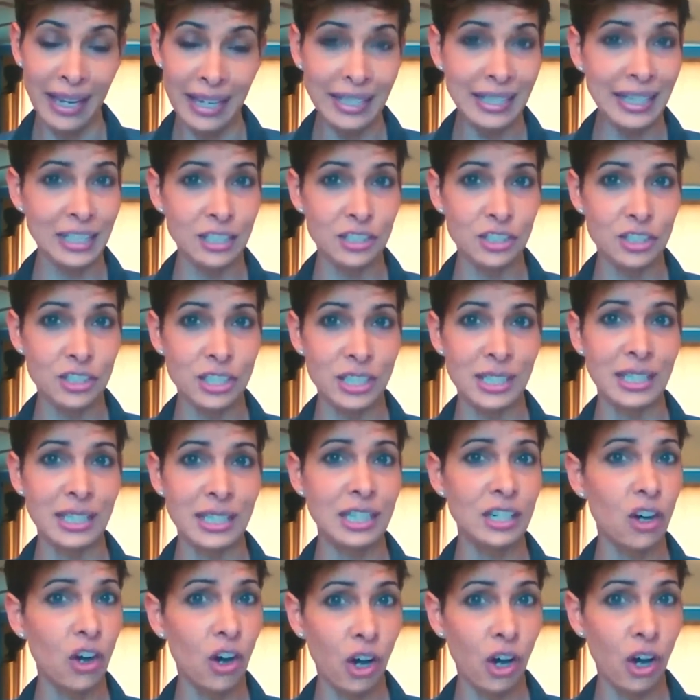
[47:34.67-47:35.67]

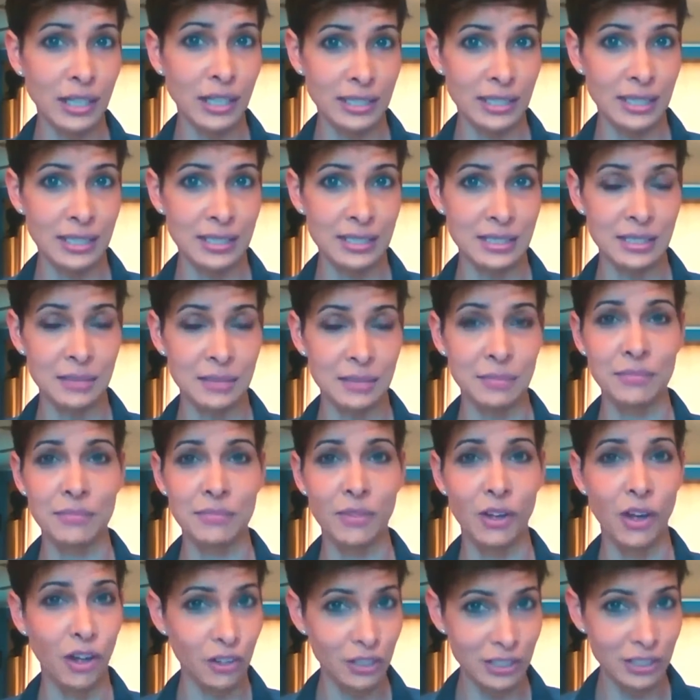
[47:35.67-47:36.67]
ADHD, autism,
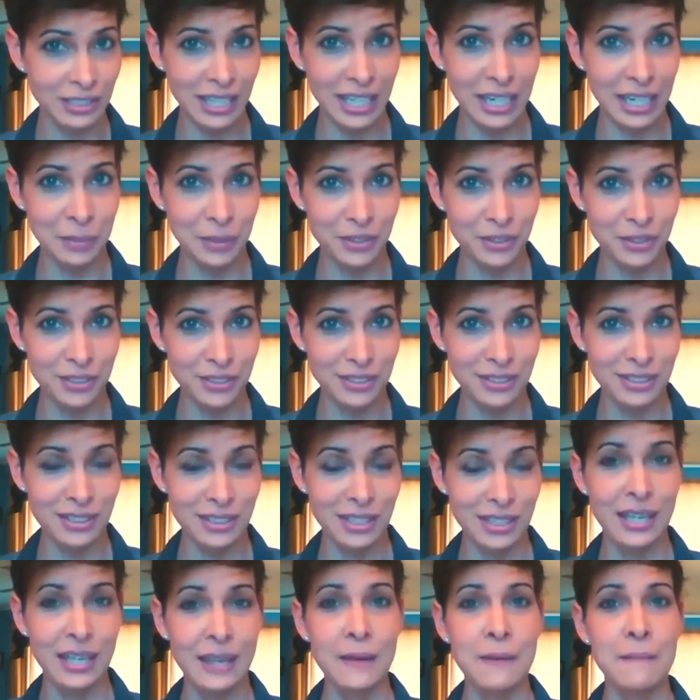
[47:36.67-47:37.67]
Alzheimer's,
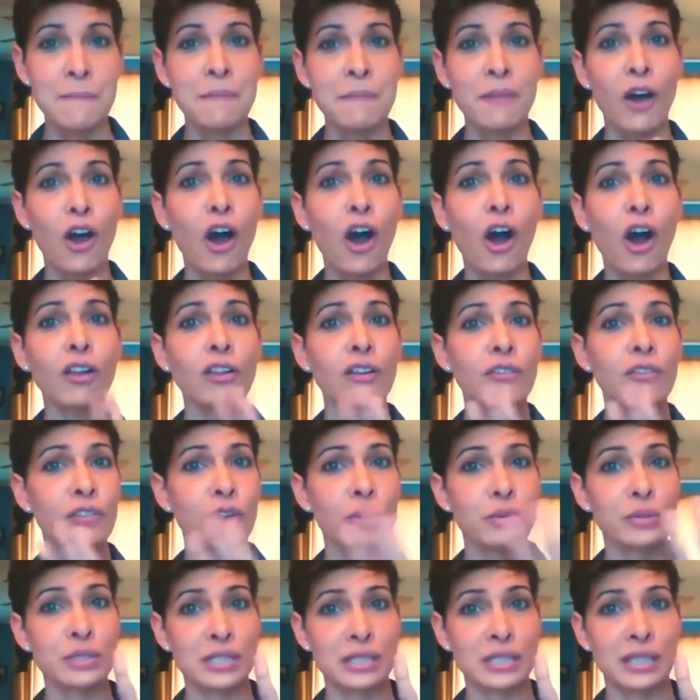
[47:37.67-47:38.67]
all of
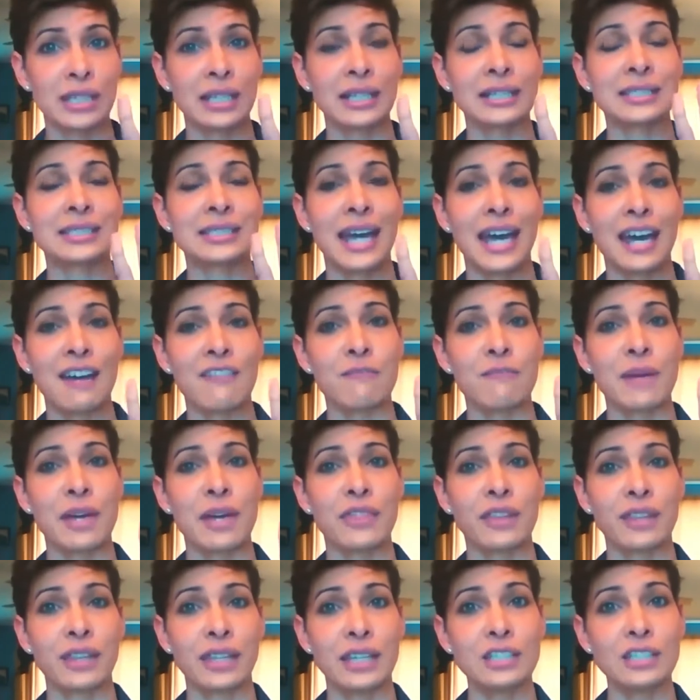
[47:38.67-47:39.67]
those things have
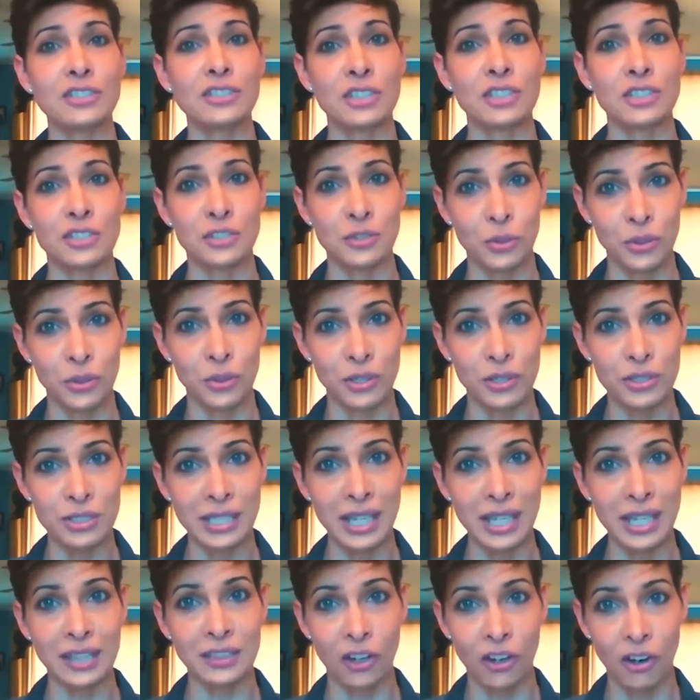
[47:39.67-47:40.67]
methylation
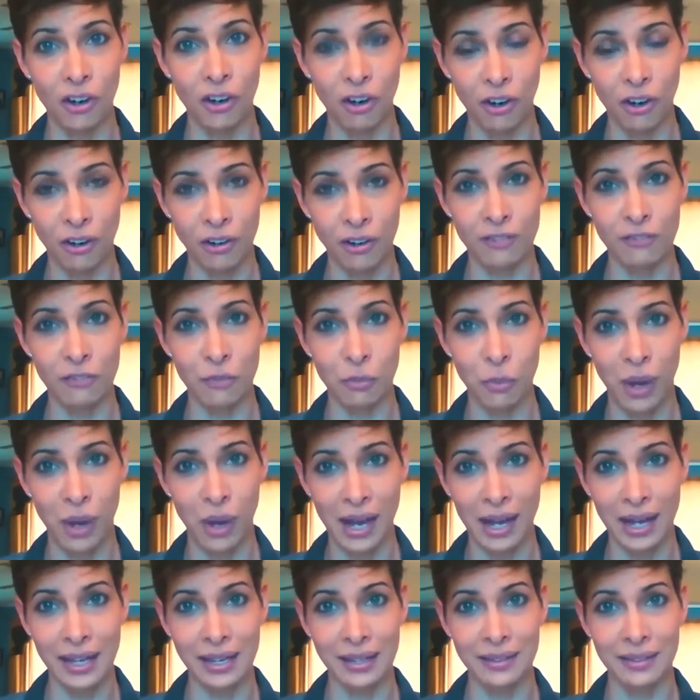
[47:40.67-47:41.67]
disorders at the heart of
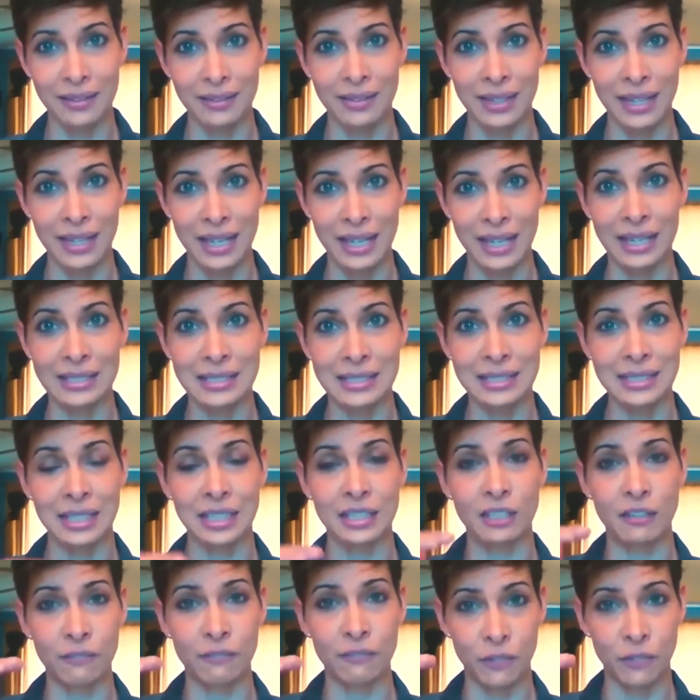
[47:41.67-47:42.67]
why they got
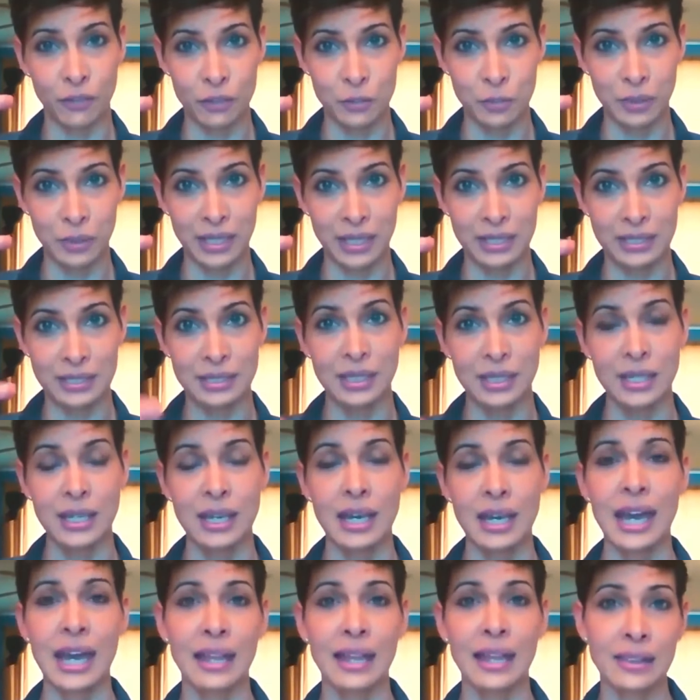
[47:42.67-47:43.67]
sick in the first place.
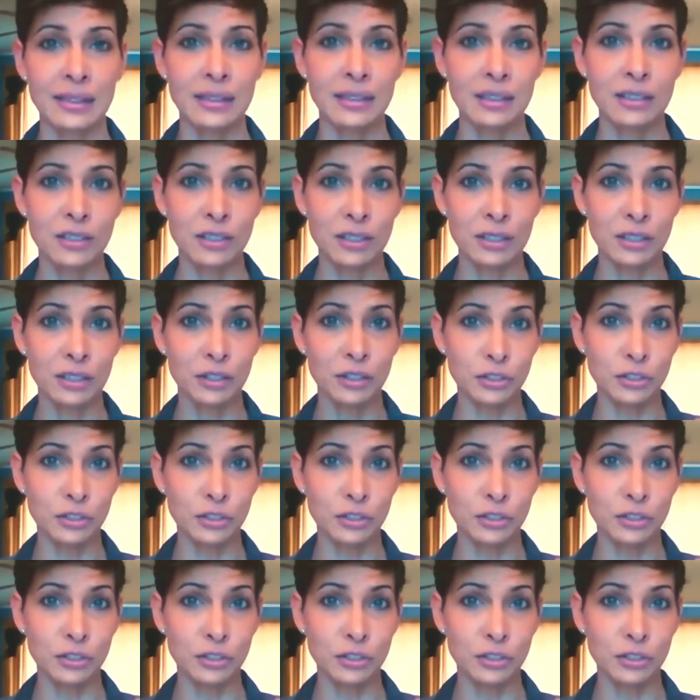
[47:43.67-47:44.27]
And